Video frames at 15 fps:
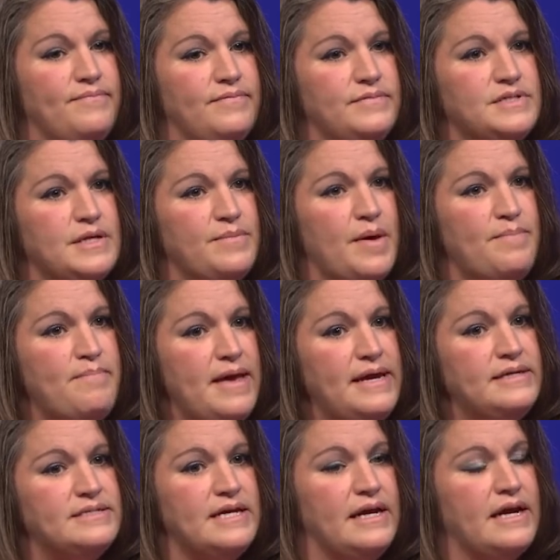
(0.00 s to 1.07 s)
some
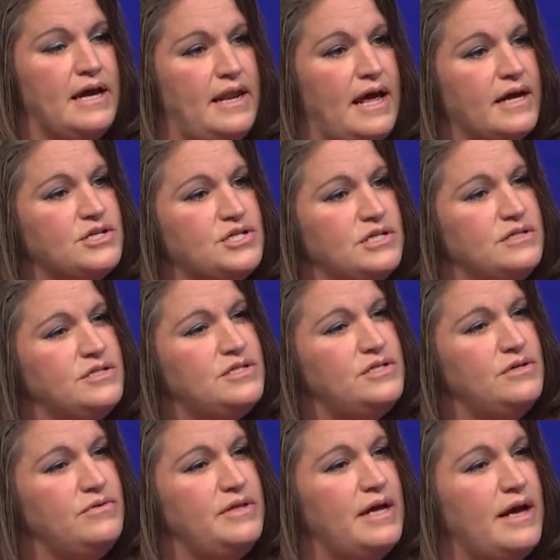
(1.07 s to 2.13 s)
amazing connections
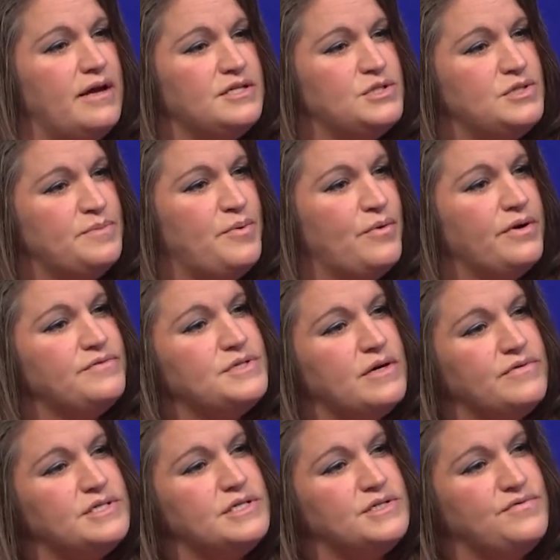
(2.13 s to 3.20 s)
to the Supportive
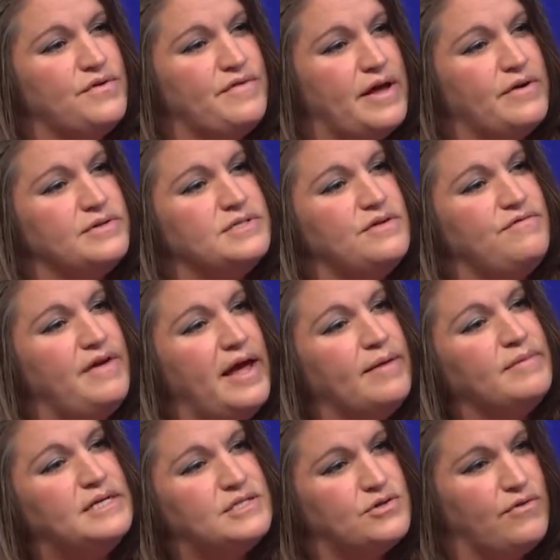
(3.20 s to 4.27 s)
Services for Veterans and
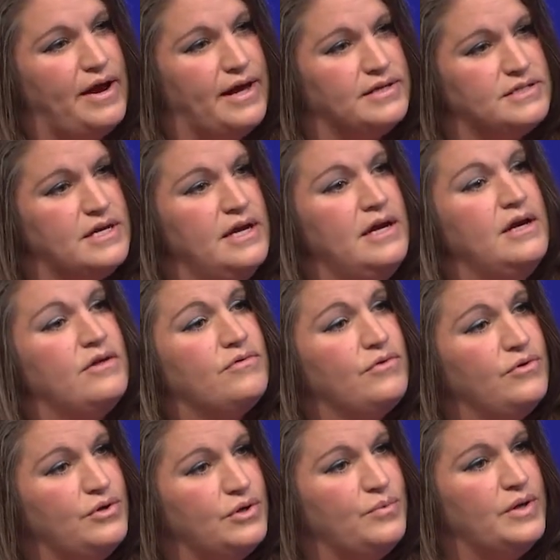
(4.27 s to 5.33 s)
Families grant
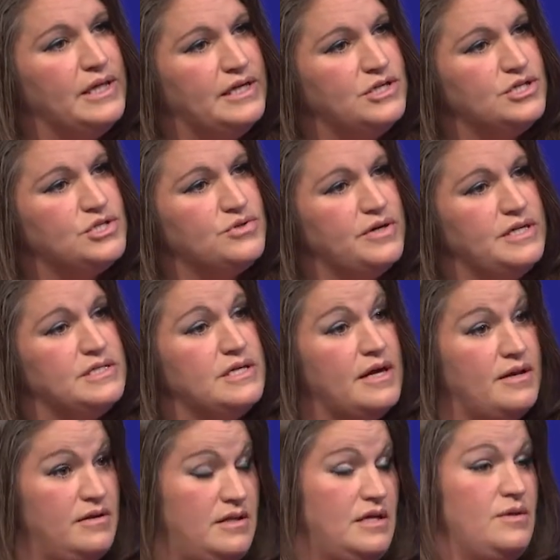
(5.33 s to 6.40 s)
through Goodwill Industries
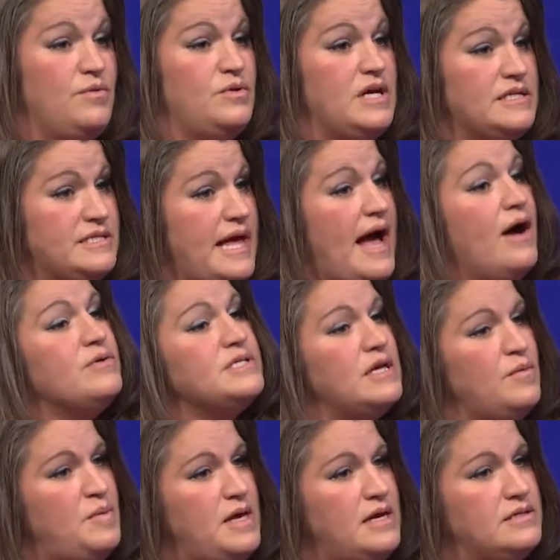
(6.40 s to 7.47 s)
that does the
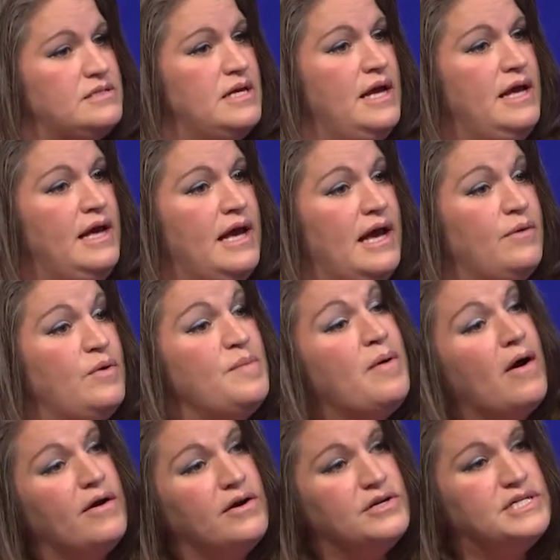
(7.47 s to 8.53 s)
housing piece. And we
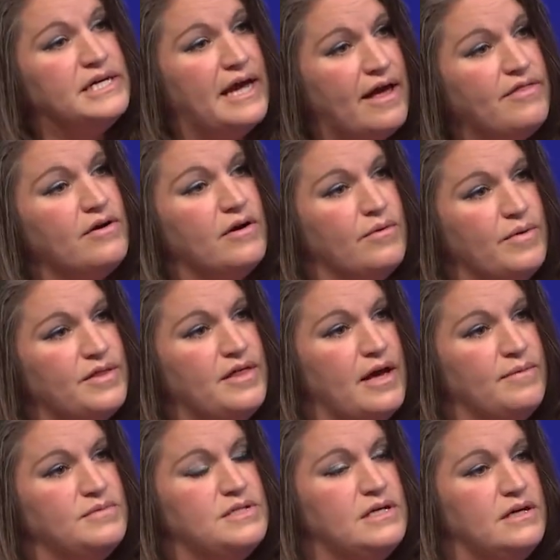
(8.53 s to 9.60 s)
partner together with
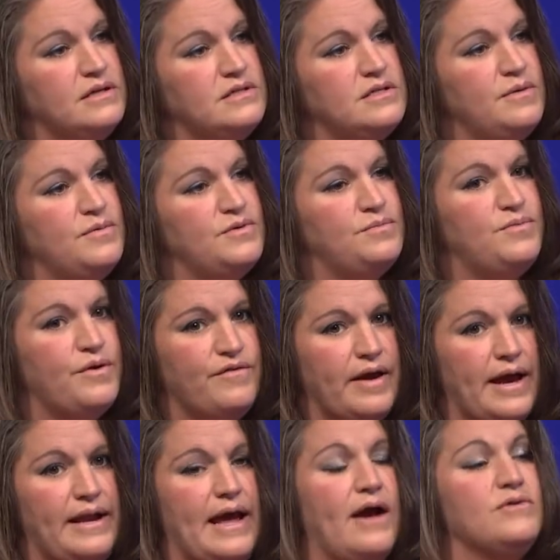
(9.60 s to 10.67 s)
them to
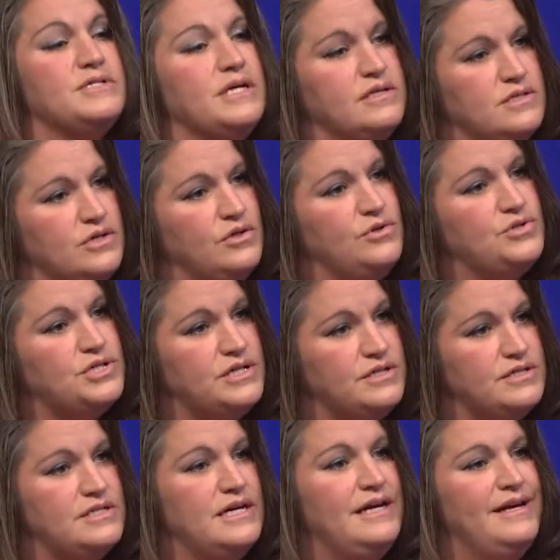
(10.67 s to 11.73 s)
provide housing
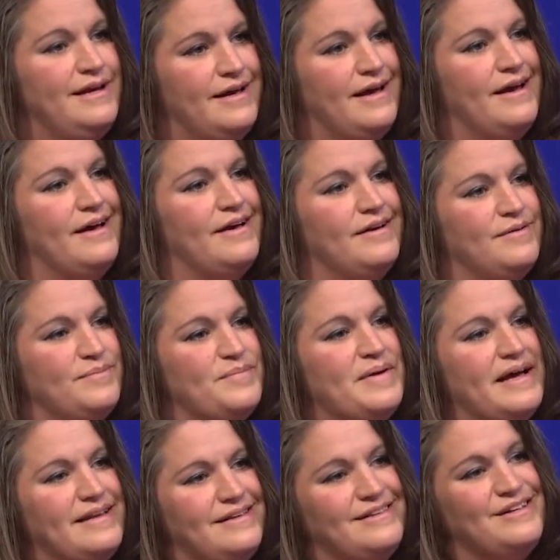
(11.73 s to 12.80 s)
solutions.
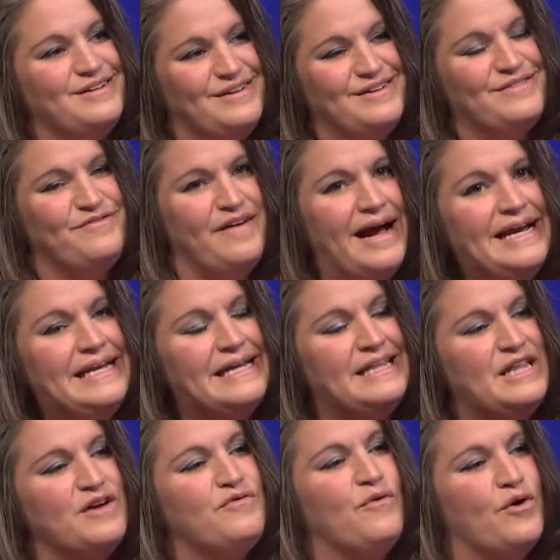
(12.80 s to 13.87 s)
But finding
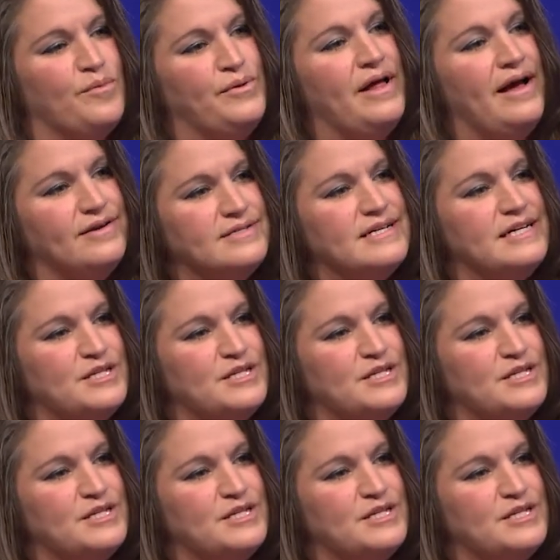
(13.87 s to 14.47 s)
the affordable housing